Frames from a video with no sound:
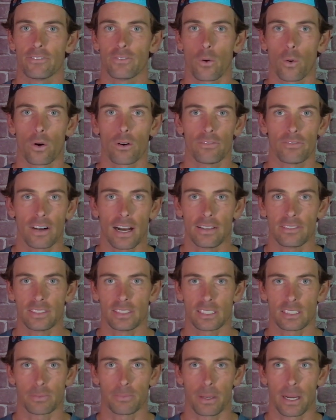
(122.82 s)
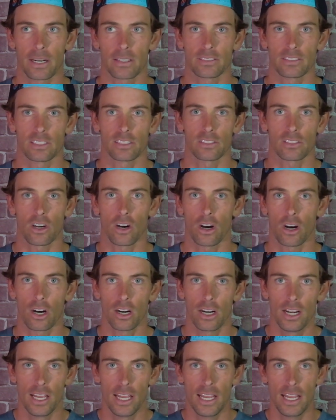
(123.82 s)
4, 5, 6 pairs in his
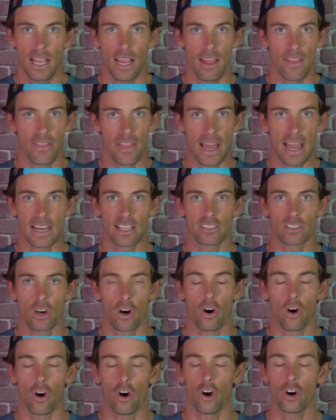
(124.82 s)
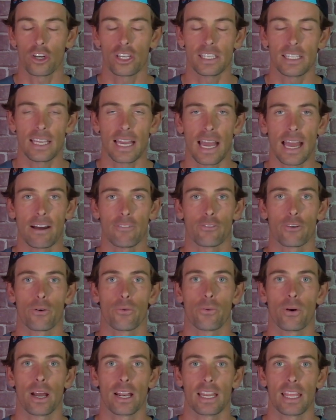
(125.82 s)
car, and that is all he ever
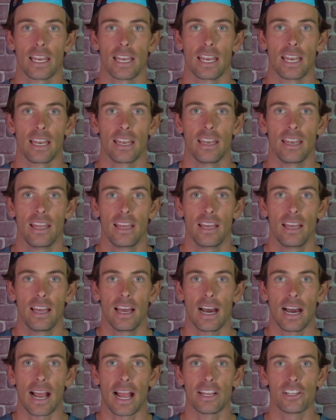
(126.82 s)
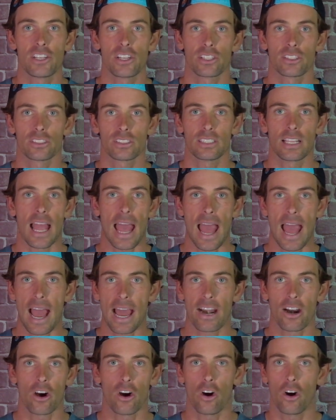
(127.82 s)
run in. And I just
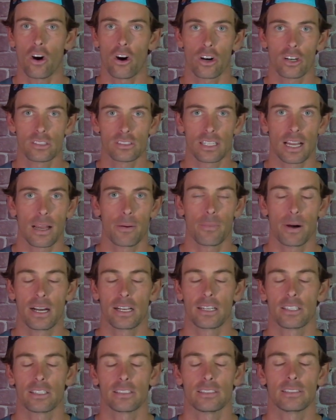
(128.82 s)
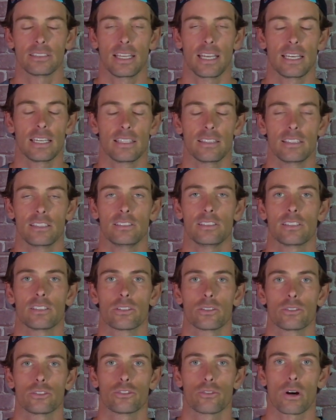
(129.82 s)
had a hard time understanding the
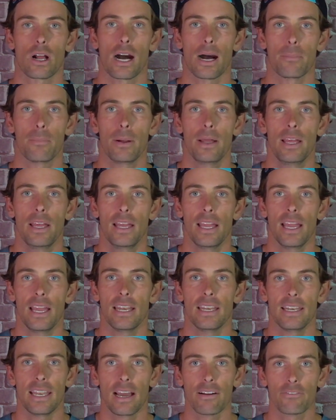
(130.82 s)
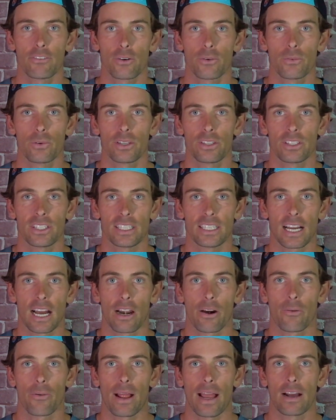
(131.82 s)
zero drop and never really
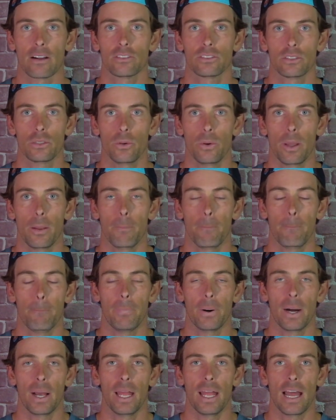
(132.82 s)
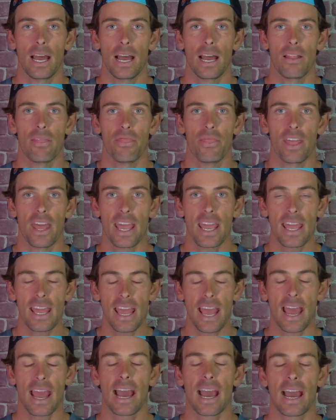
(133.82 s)
got around to it. But they
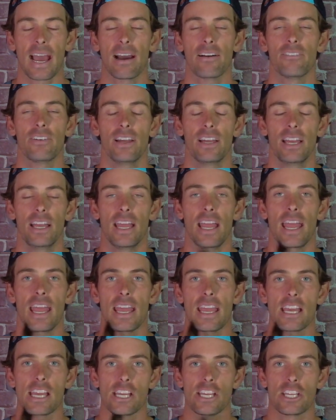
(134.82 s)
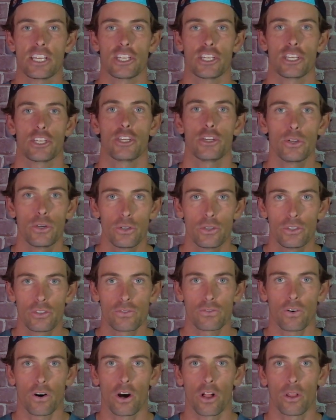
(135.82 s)
have a huge
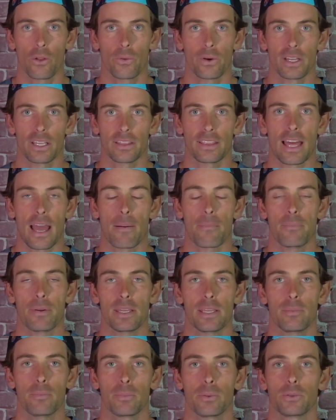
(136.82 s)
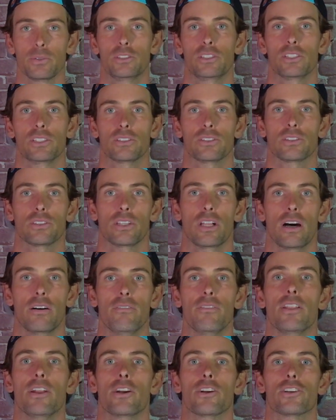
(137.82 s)
following that people just
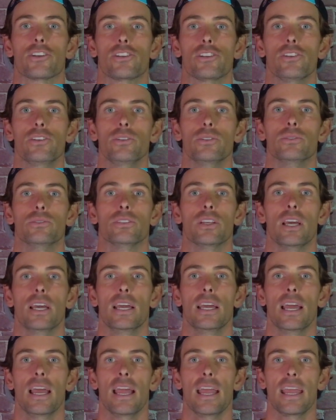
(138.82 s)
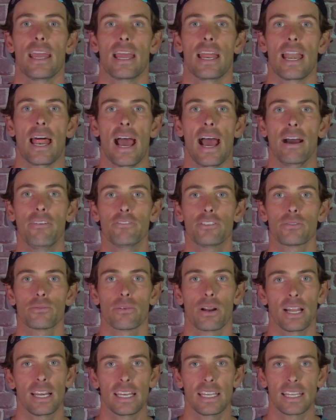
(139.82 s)
love their shoes. And after
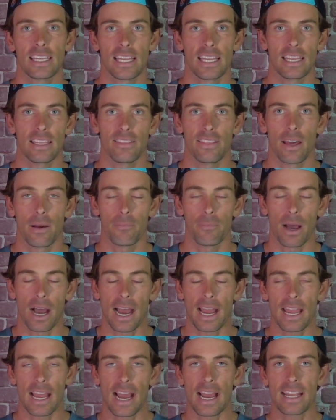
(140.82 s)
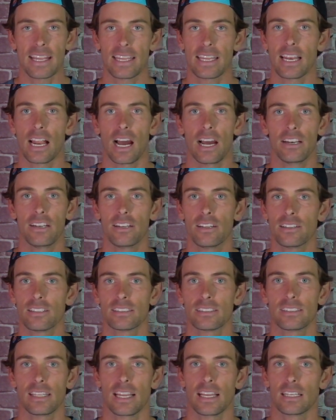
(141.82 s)
running in them, I can
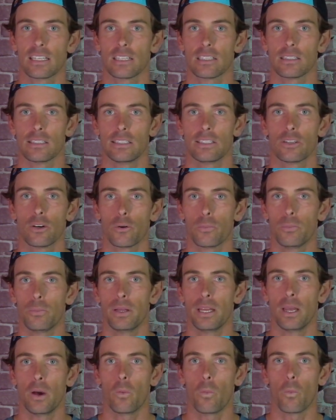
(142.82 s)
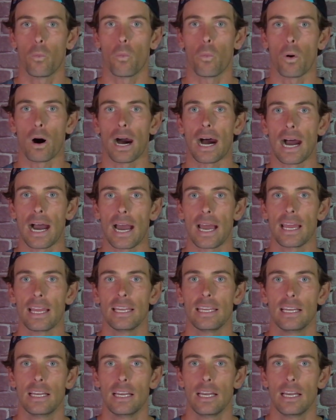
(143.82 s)
understand a little bit why